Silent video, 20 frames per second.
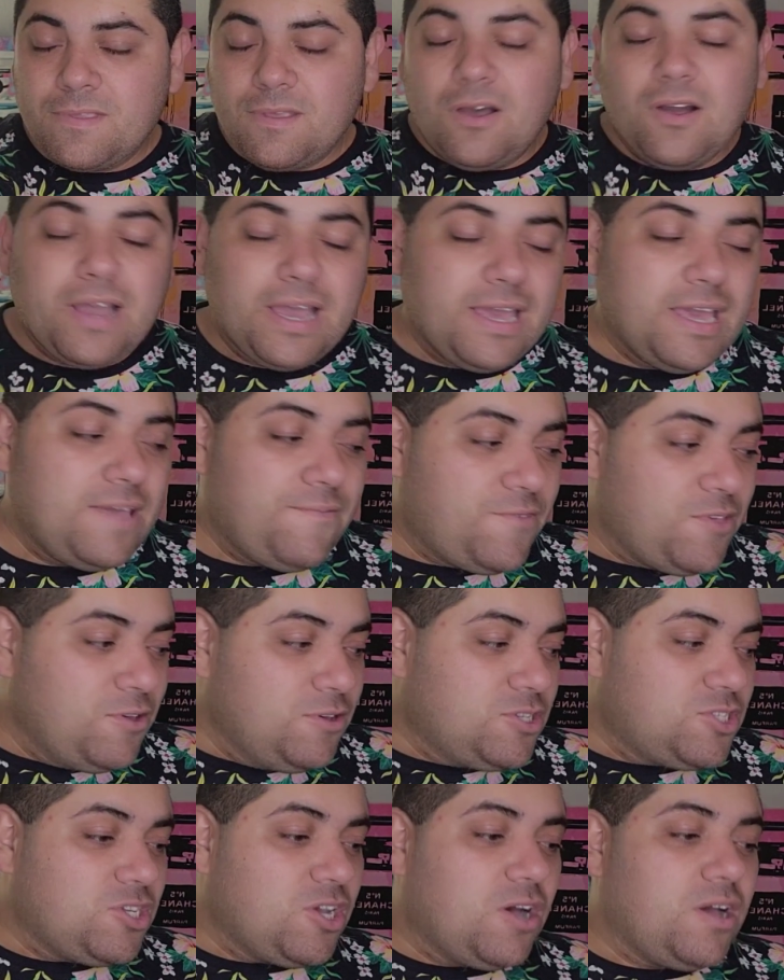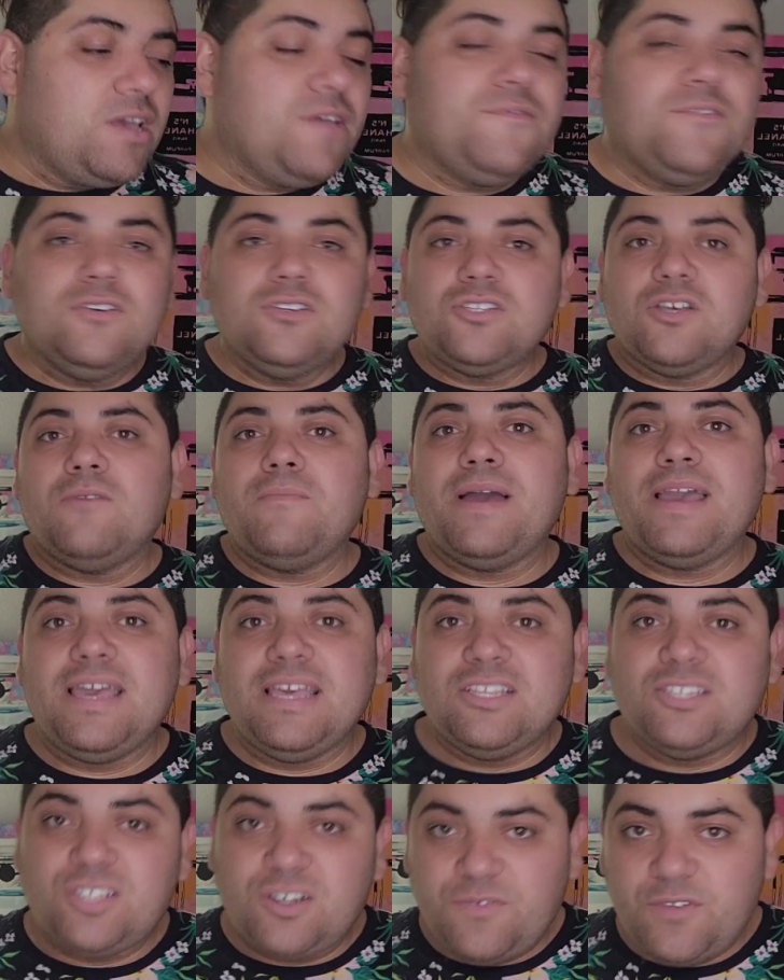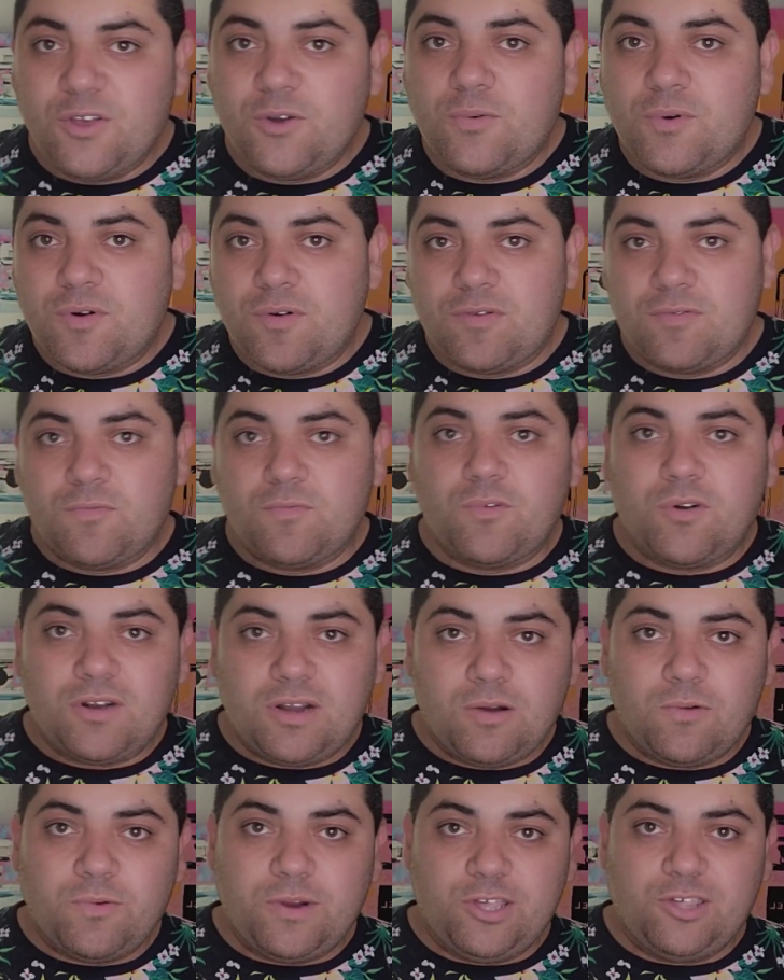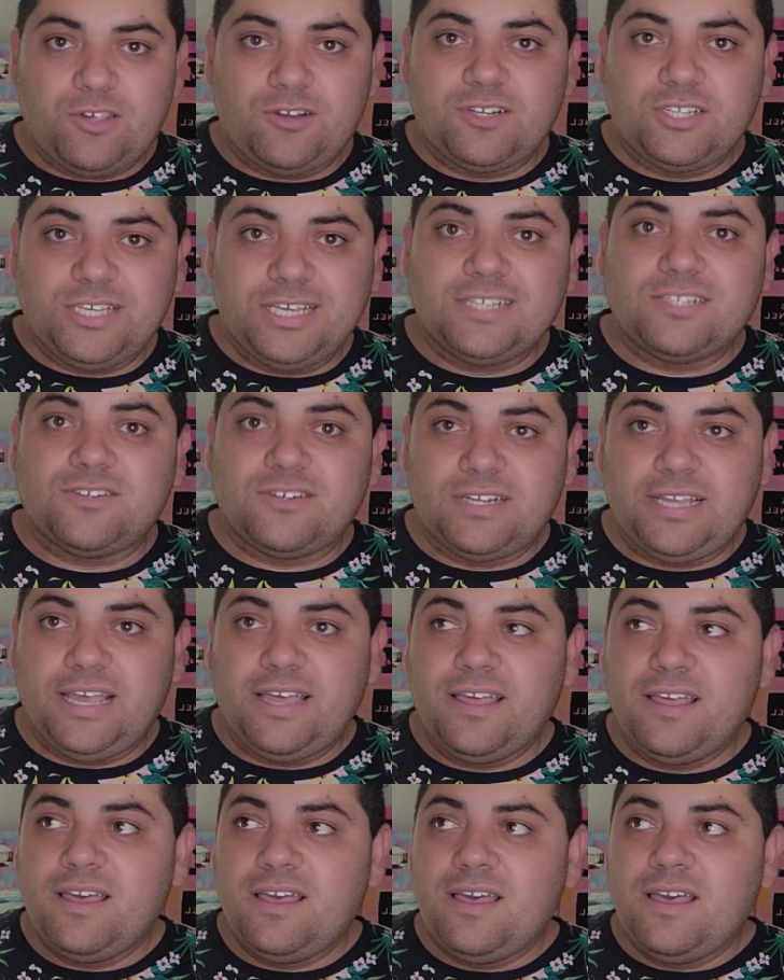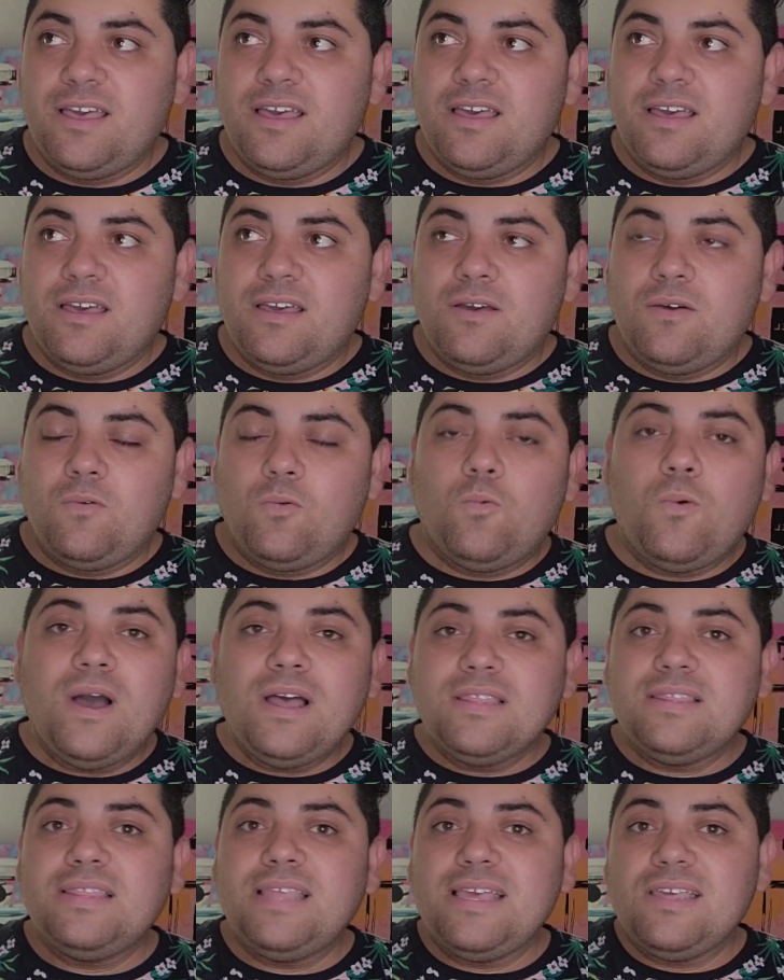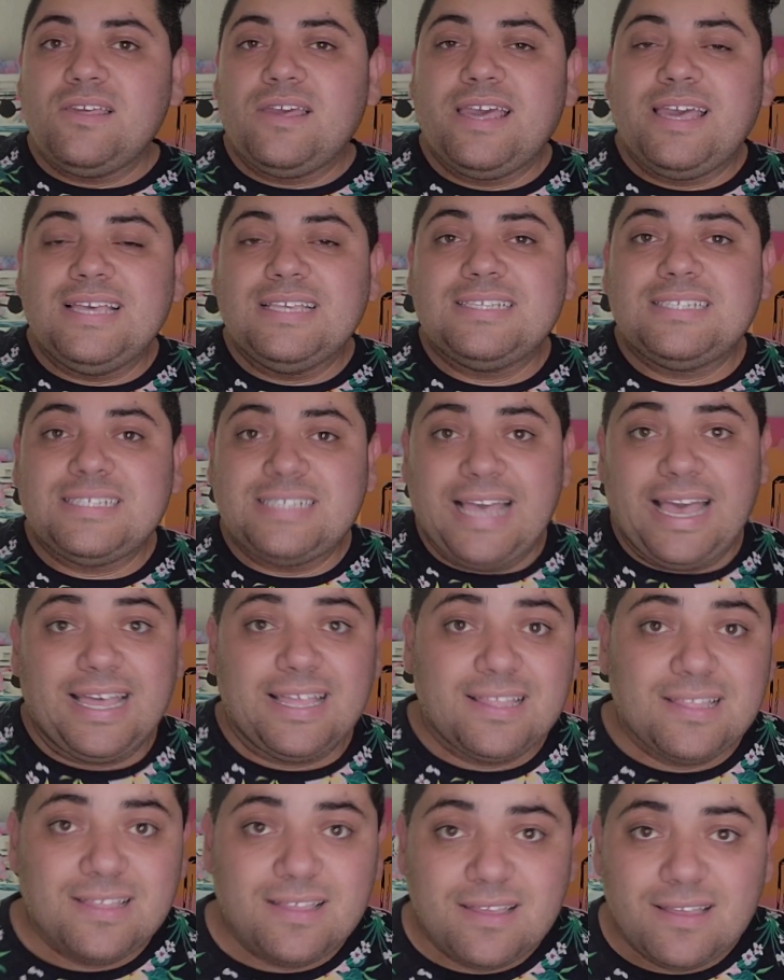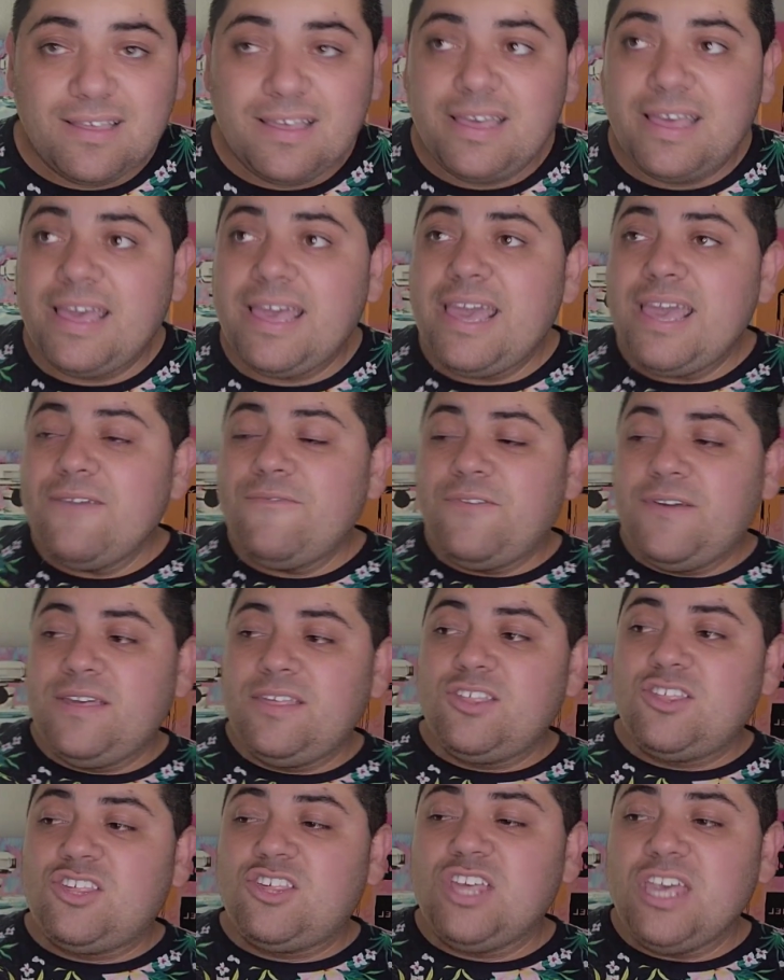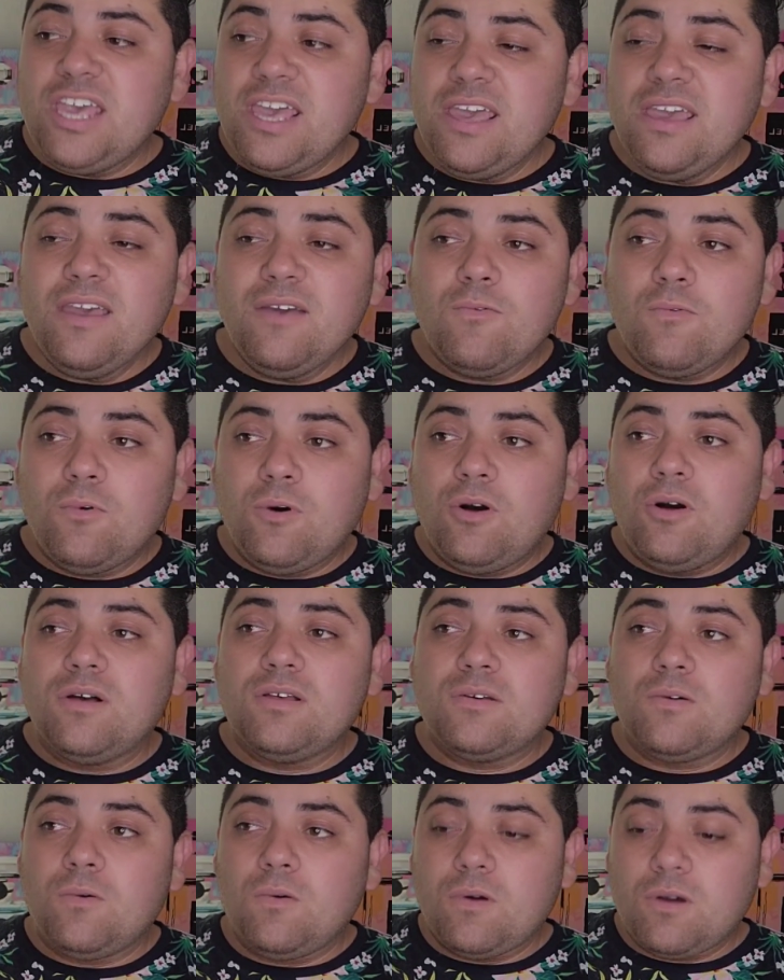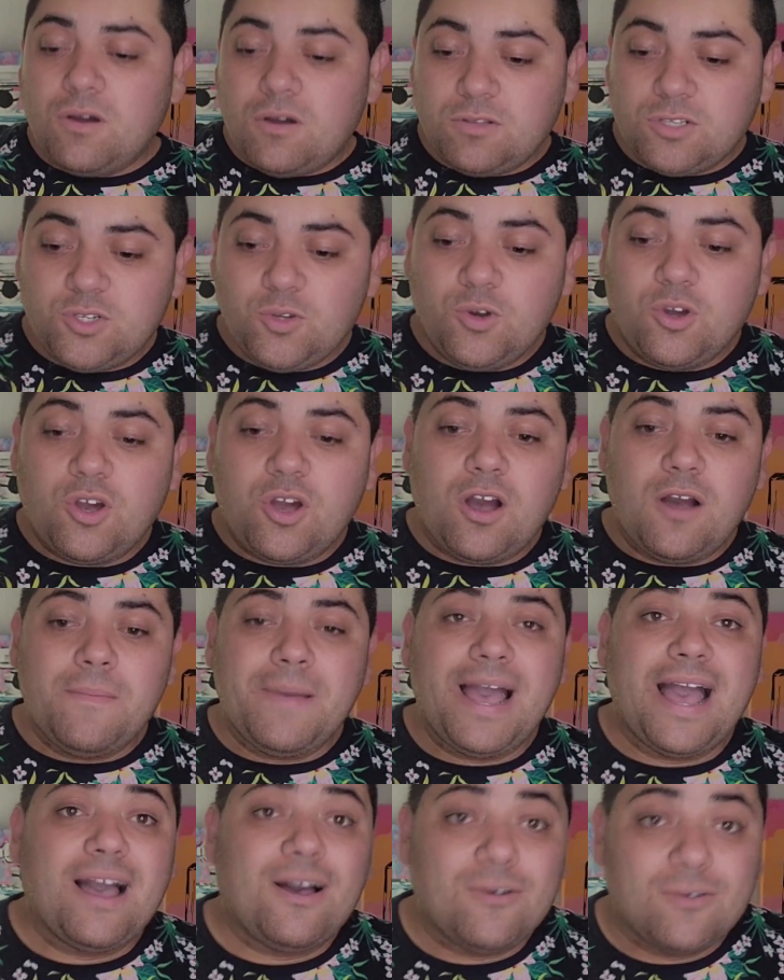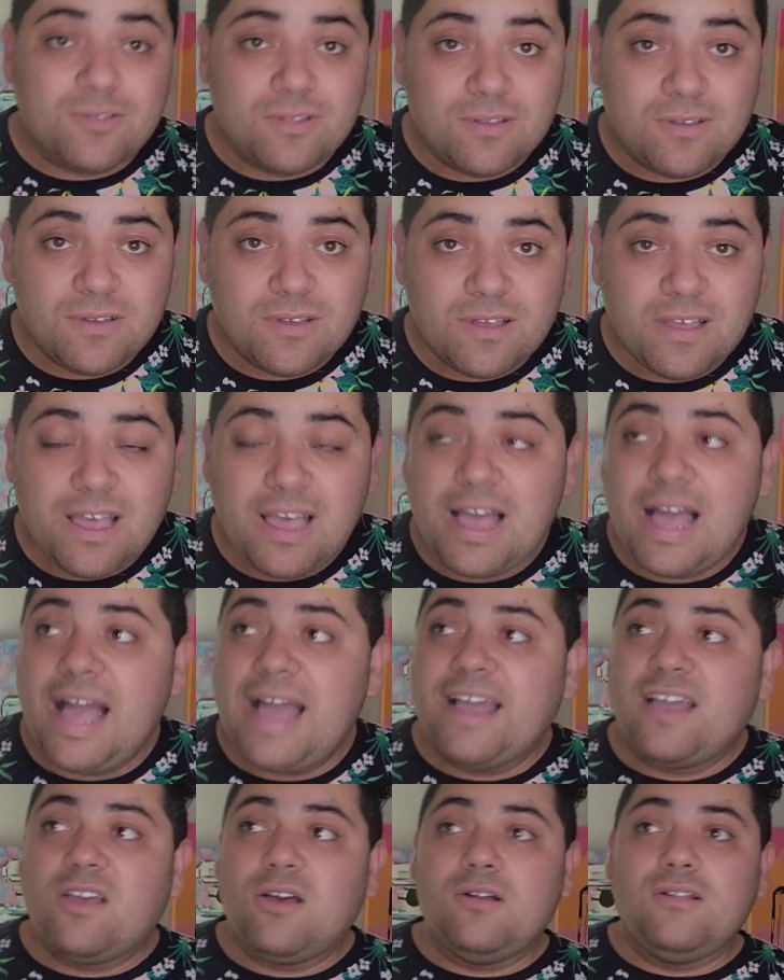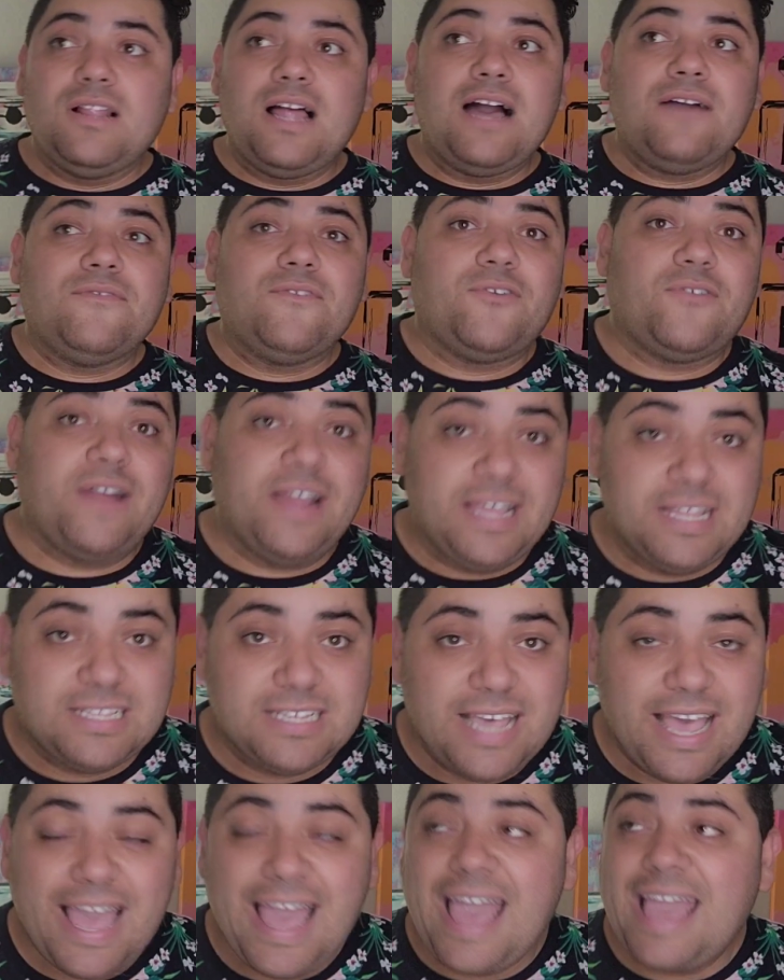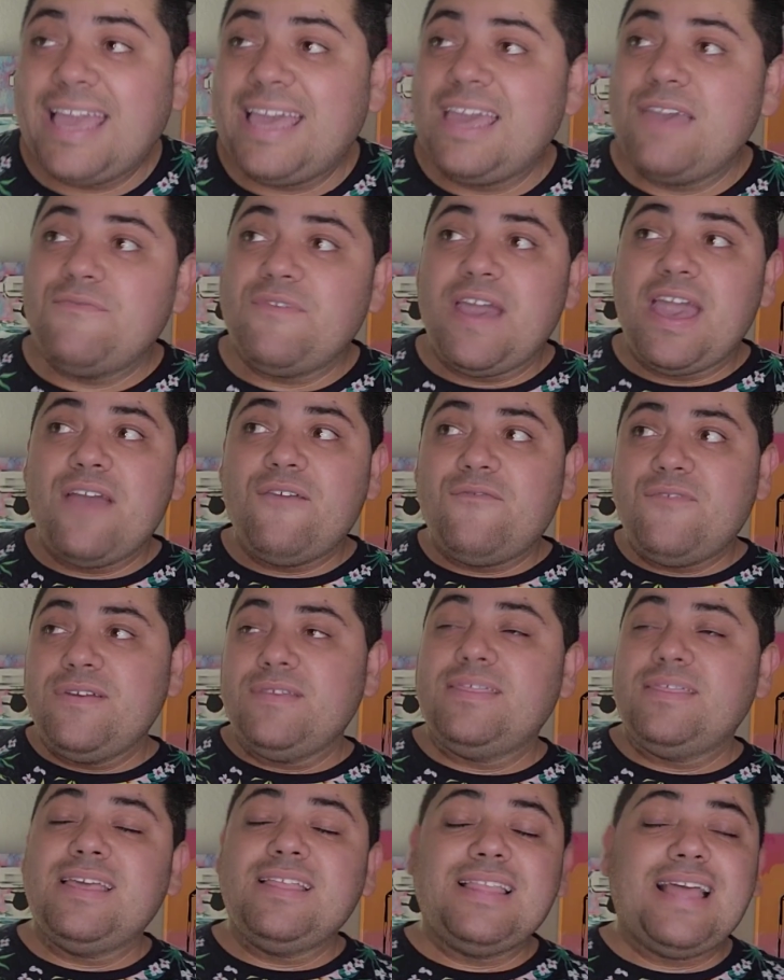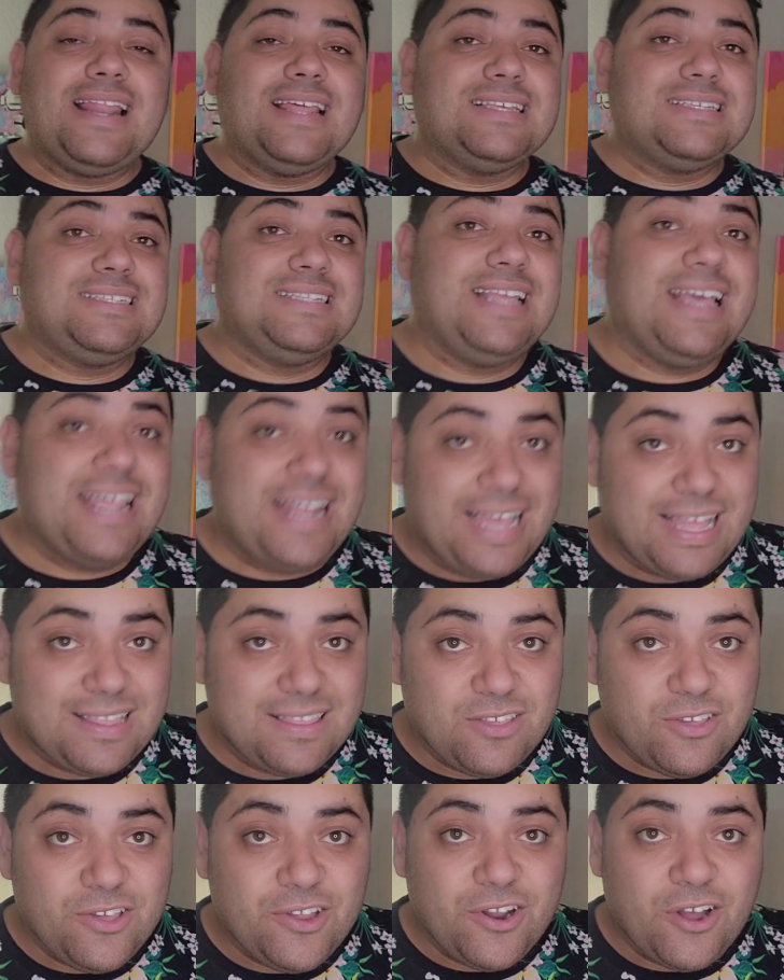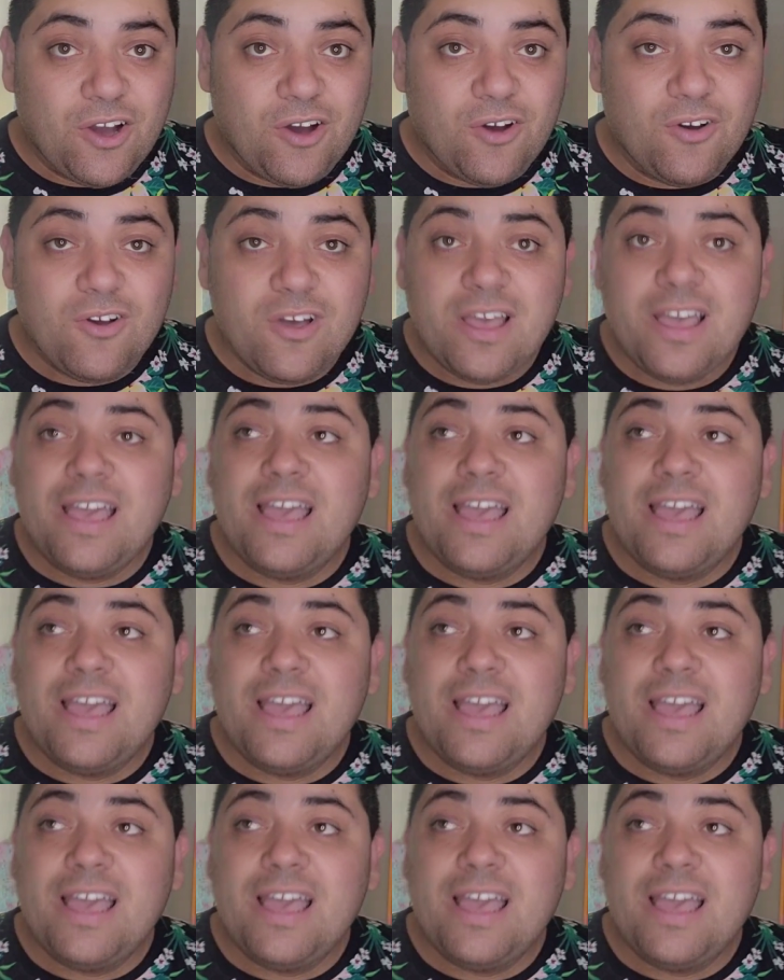okay, if you saw my interview with Ronald Richards yesterday, what did he say? If she were to come out and collaborate and give everything that is needed, you know,